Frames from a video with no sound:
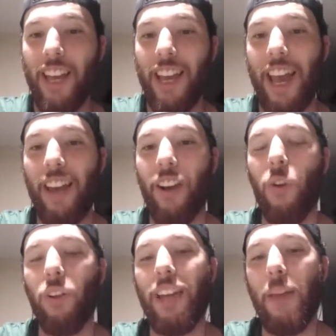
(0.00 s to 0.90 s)
And it
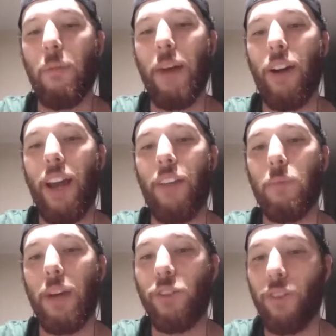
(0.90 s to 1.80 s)
only came about
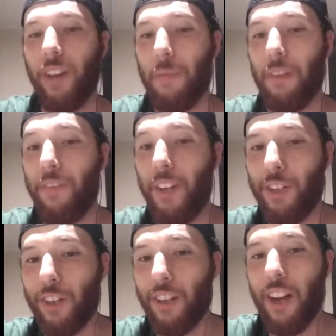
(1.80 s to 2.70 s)
after my drink had been
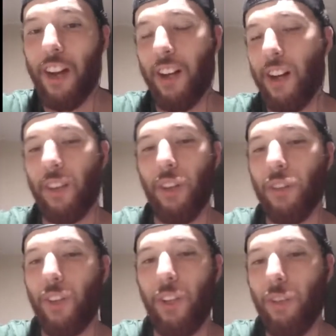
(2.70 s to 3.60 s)
featured on
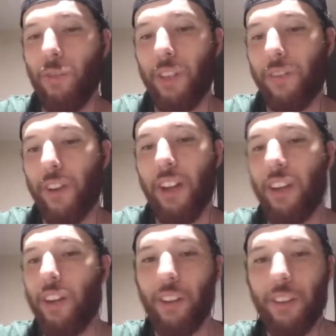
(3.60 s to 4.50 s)
Cocktails for You, which for
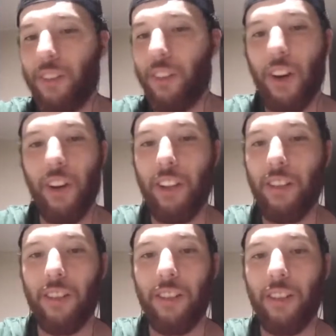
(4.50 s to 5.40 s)
any nerds in the
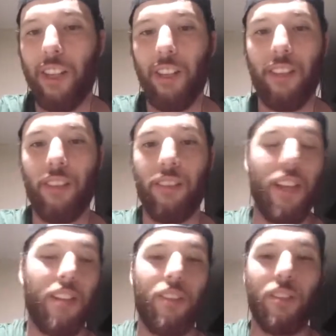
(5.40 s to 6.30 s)
audience is like a
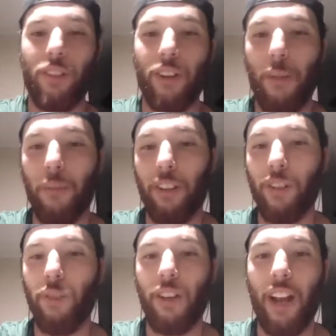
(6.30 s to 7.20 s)
cocktails Instagram with
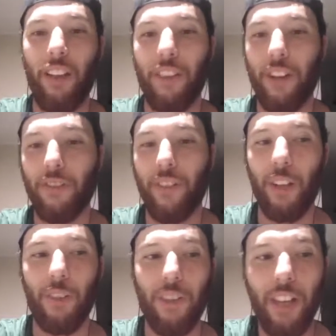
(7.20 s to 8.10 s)
like 280,000
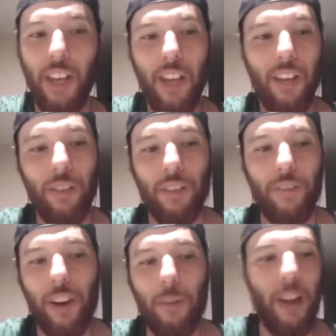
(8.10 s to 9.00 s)
followers, which a
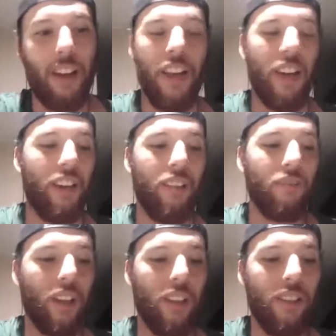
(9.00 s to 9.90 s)
friend of mine, Eddie,
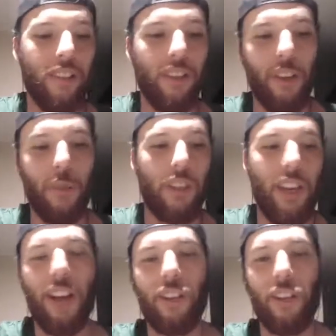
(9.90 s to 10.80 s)
runs. And so he was like,
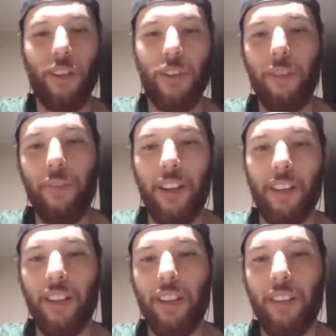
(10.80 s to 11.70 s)
yeah, I'll check your drink out for
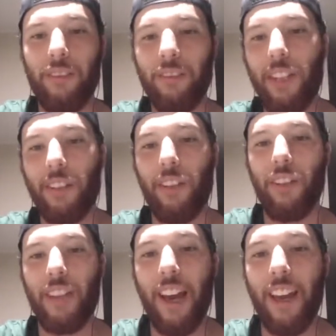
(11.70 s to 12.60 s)
cocktail of
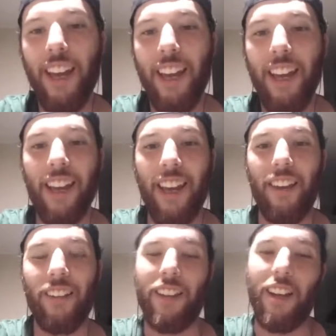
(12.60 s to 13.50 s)
the day.
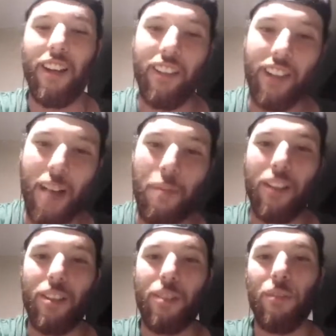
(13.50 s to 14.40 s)
And there in the
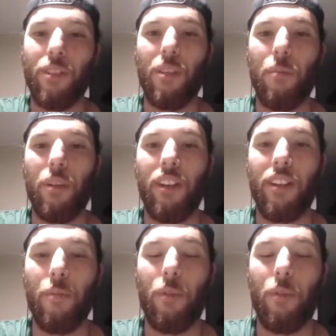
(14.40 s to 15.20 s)
comments was somebody, I can't